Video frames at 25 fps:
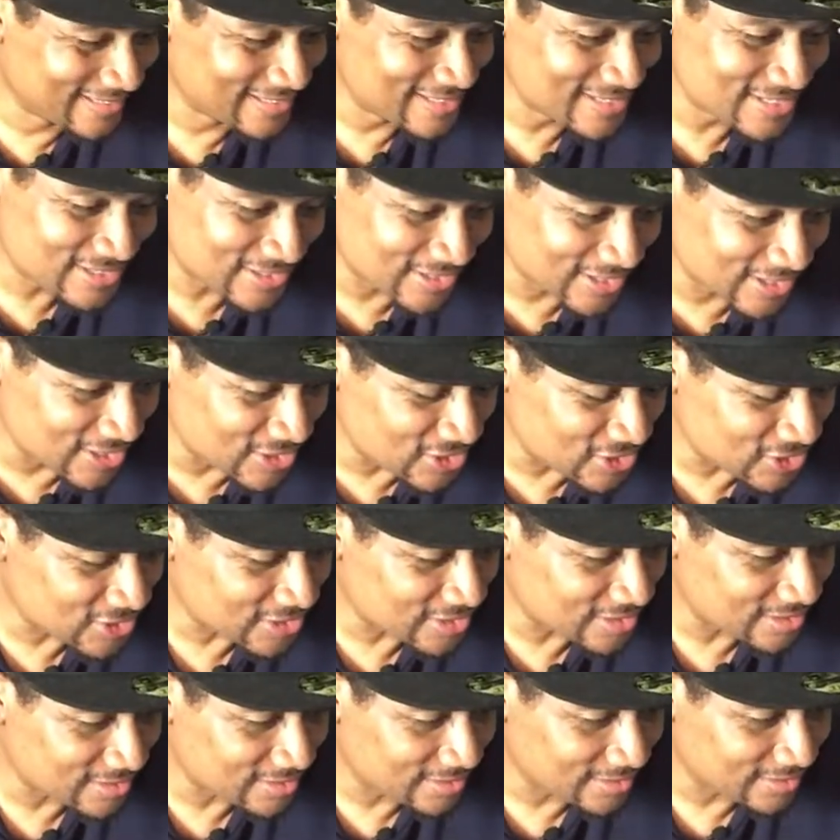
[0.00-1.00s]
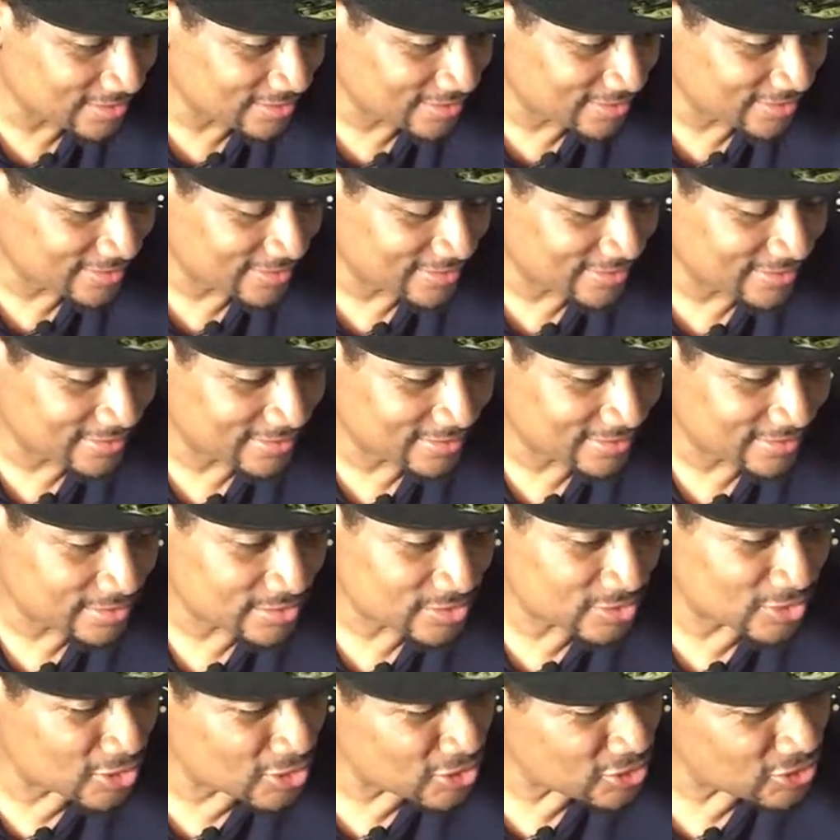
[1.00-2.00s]
Sush.
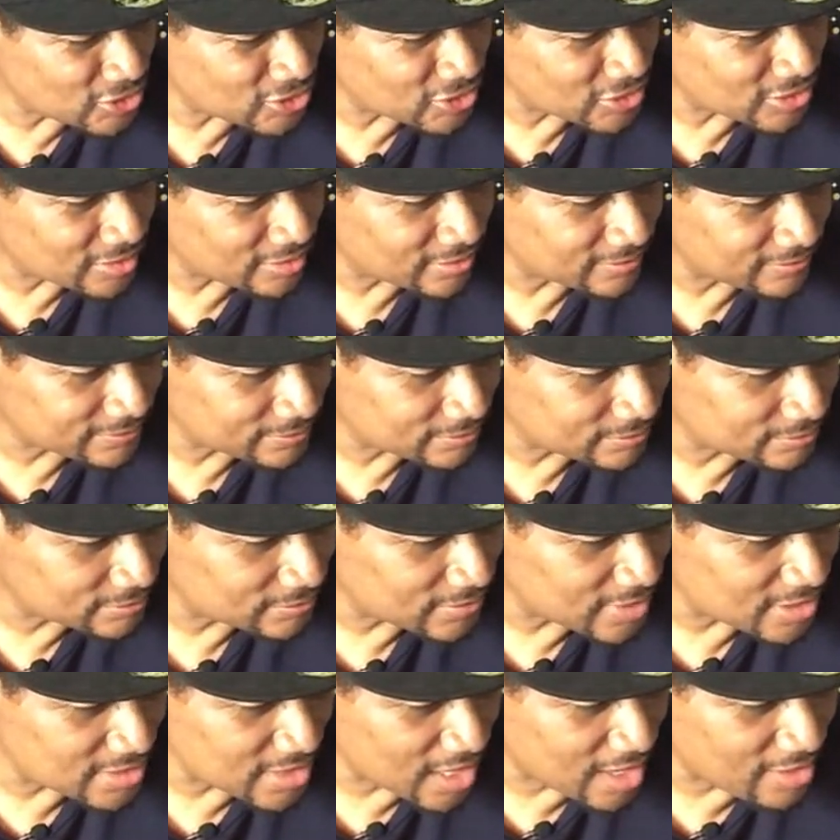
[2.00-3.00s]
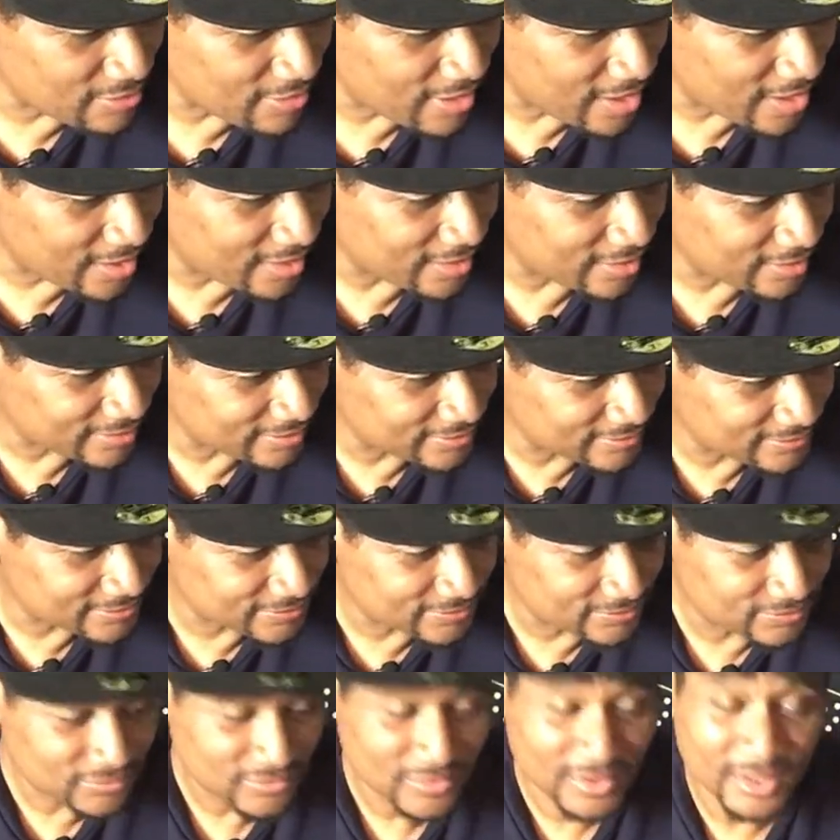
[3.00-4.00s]
Sush, is that right?
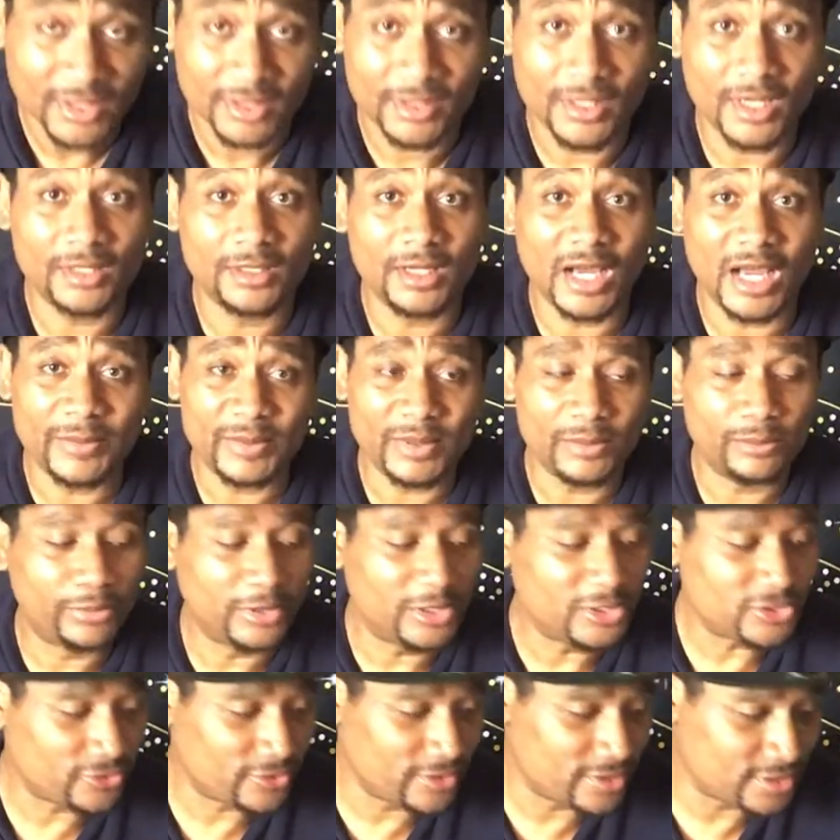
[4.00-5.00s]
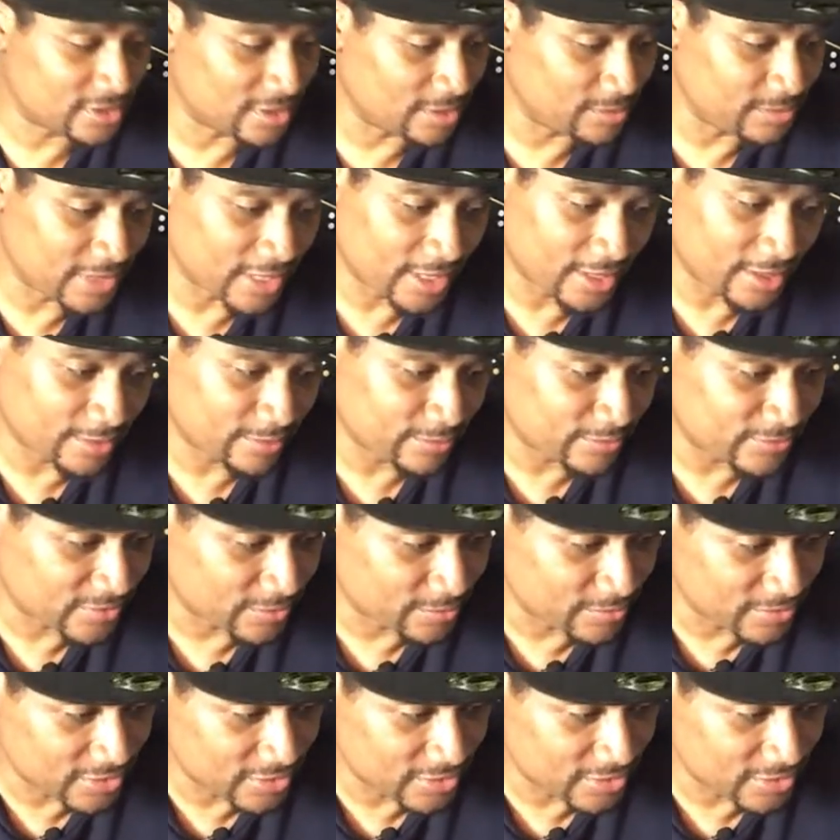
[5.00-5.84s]
Y'all know I be butchering some names. I'm